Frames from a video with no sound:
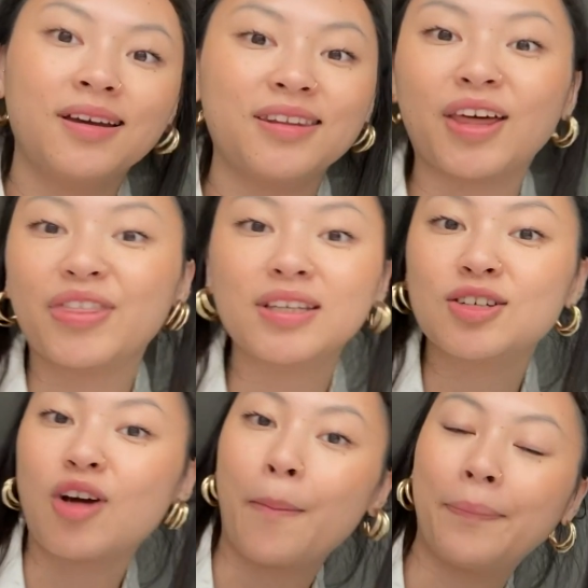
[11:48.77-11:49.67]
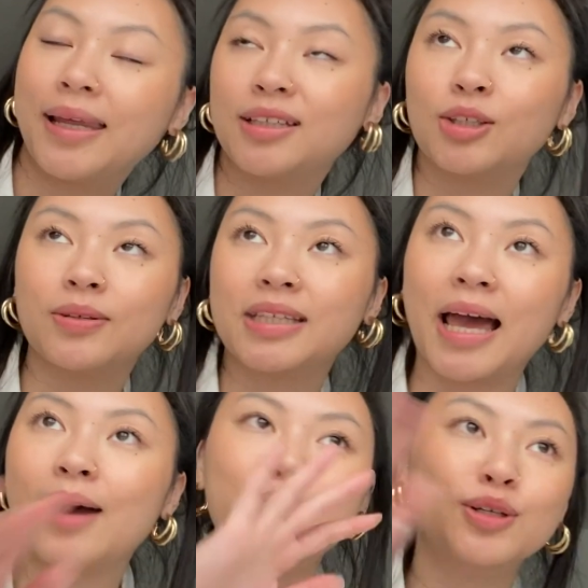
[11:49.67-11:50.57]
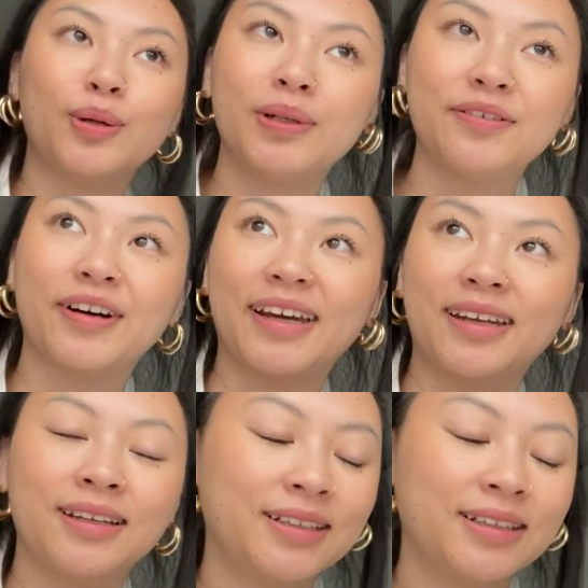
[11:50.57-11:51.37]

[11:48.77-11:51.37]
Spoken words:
nothing's crumbling, so it's absolutely fine.